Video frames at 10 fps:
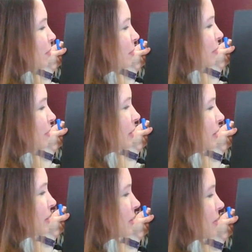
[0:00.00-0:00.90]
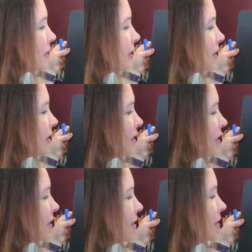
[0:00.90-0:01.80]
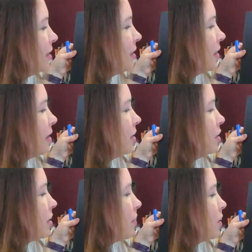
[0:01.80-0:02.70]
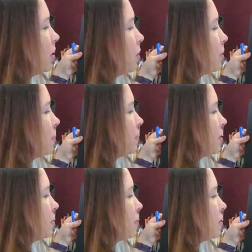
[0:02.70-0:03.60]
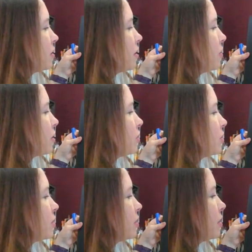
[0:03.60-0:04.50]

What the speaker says: Blue. I just have to go with the flow for these kind of pictures.